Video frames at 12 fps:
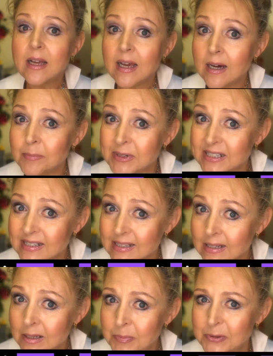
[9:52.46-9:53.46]
How many
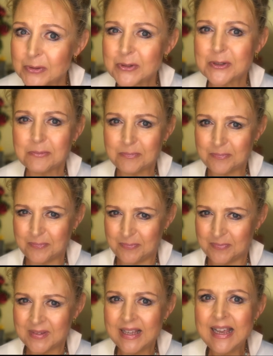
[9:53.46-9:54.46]
syllables?
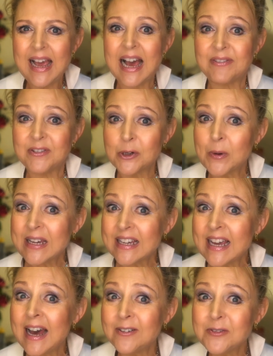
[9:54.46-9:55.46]
Have a quick
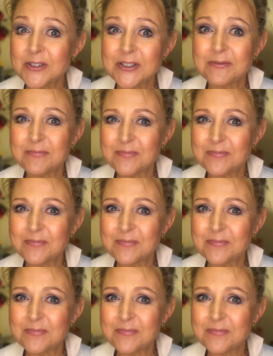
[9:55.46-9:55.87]
count.